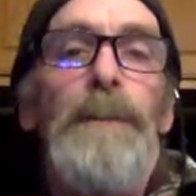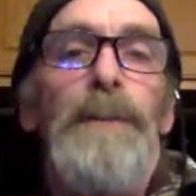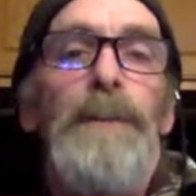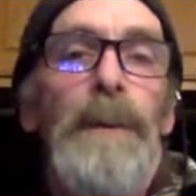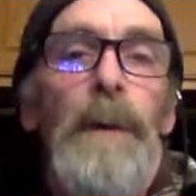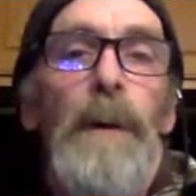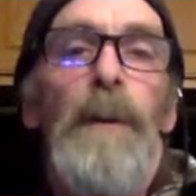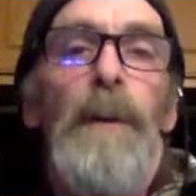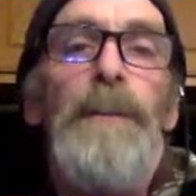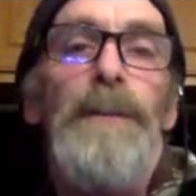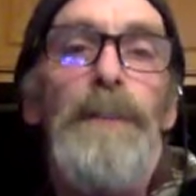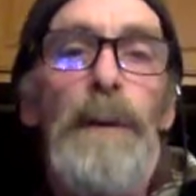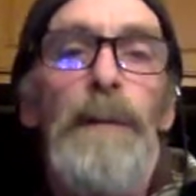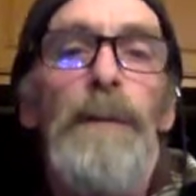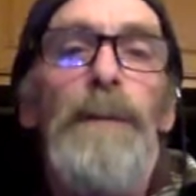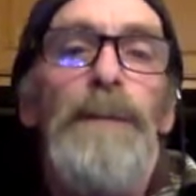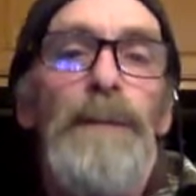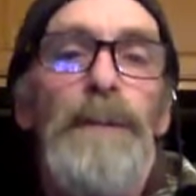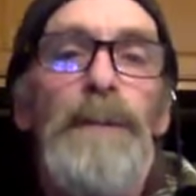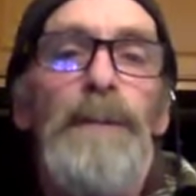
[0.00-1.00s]
So our
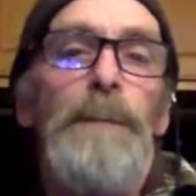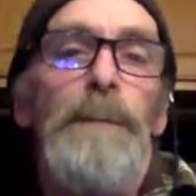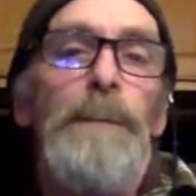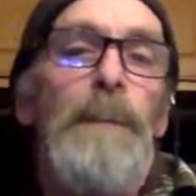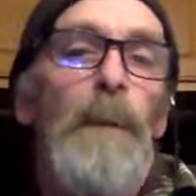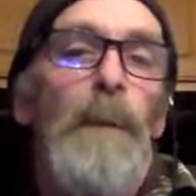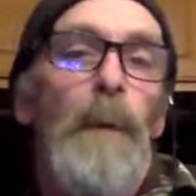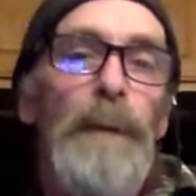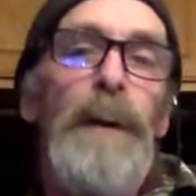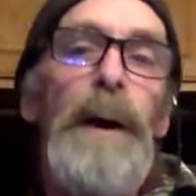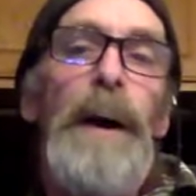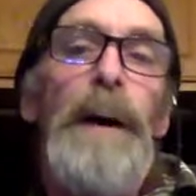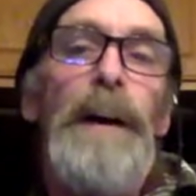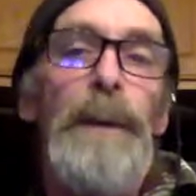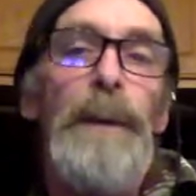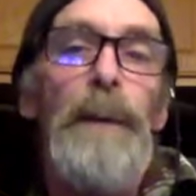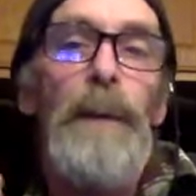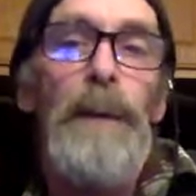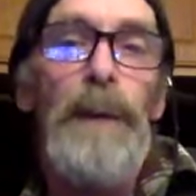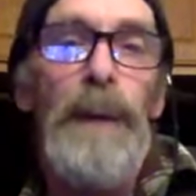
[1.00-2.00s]
services were
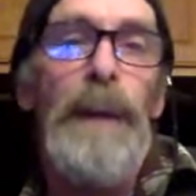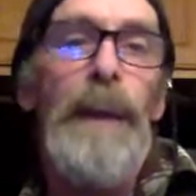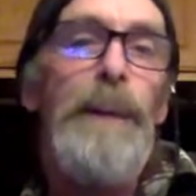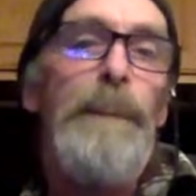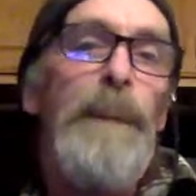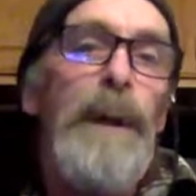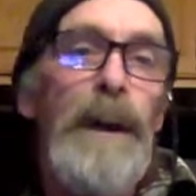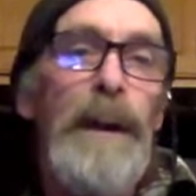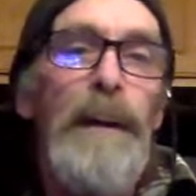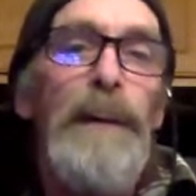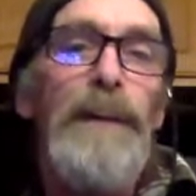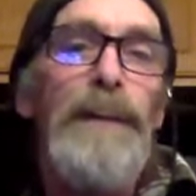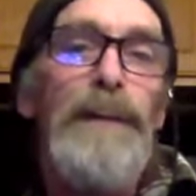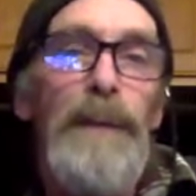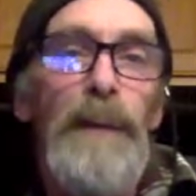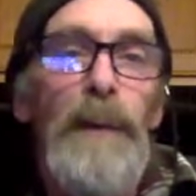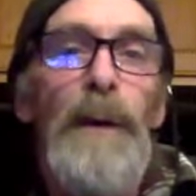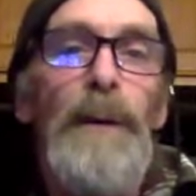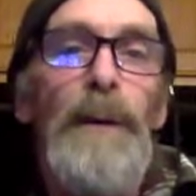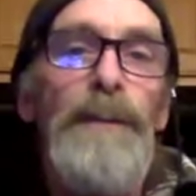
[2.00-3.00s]
valuable, and they paid us
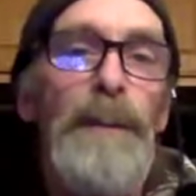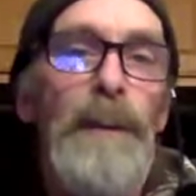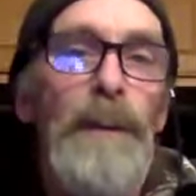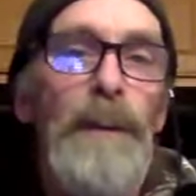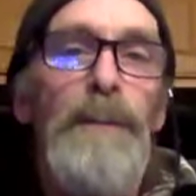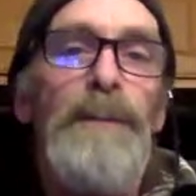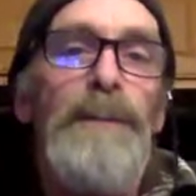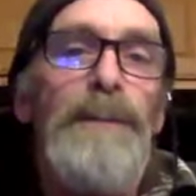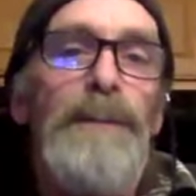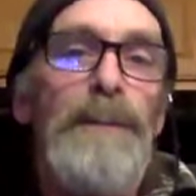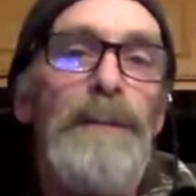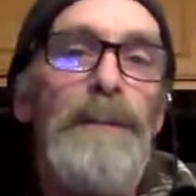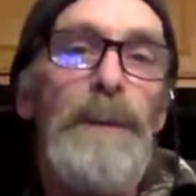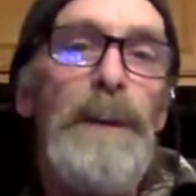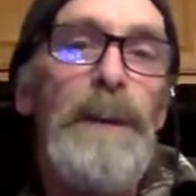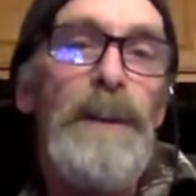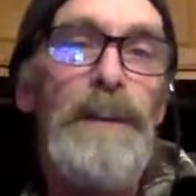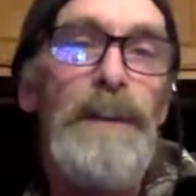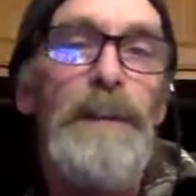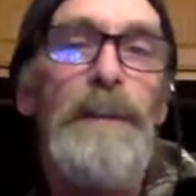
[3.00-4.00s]
for our services
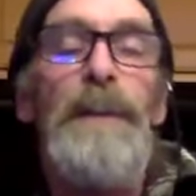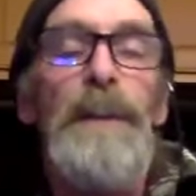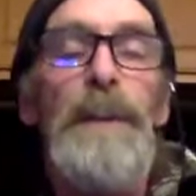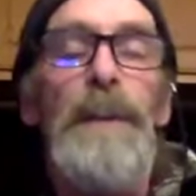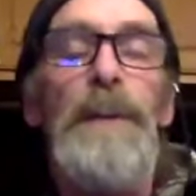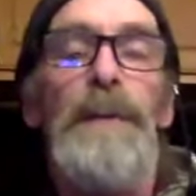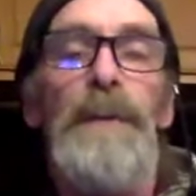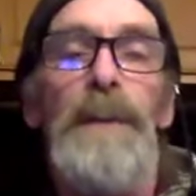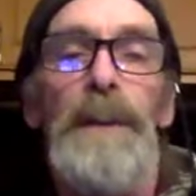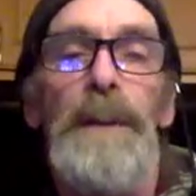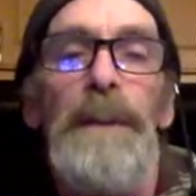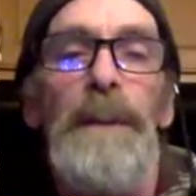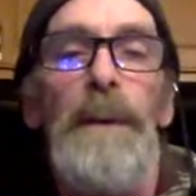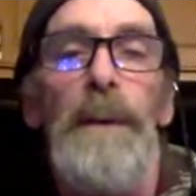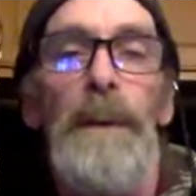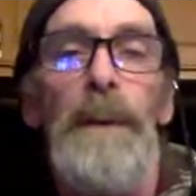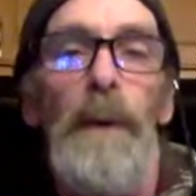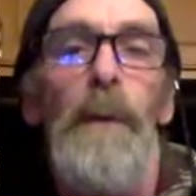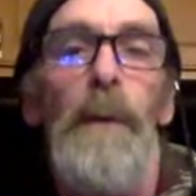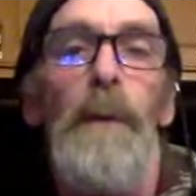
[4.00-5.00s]
because we fit their
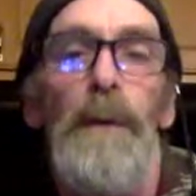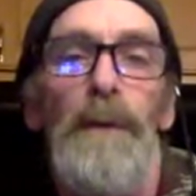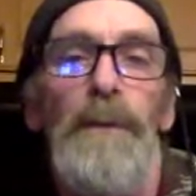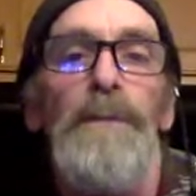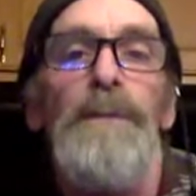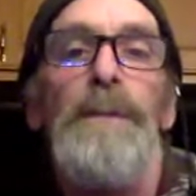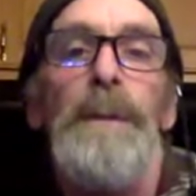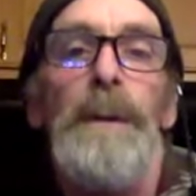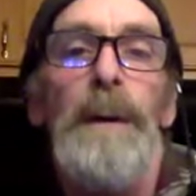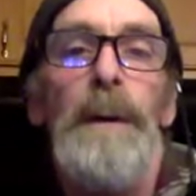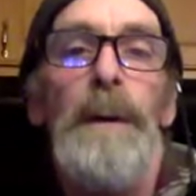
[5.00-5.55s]
goals.